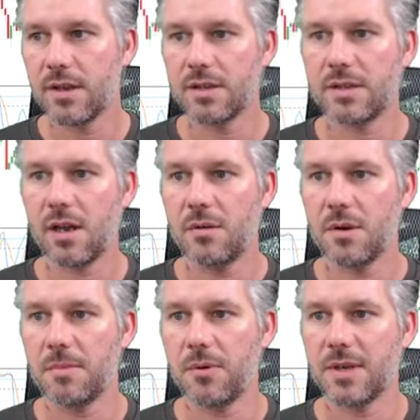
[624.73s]
that I
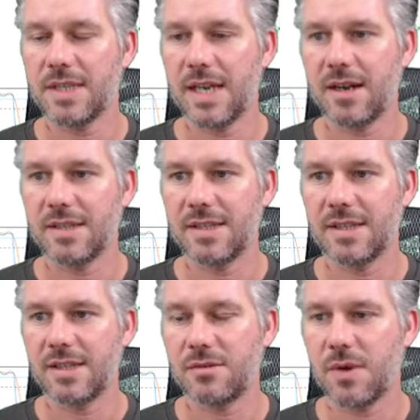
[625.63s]
want to point out is
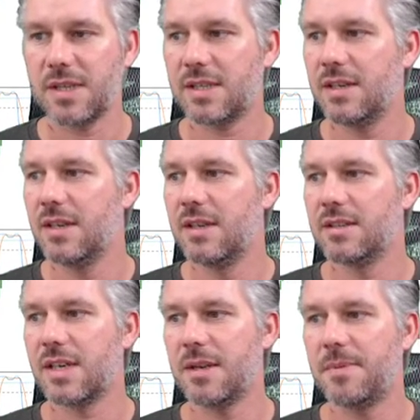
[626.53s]
this Swiss
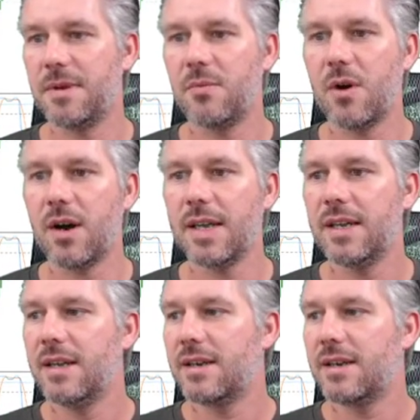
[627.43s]
JPY.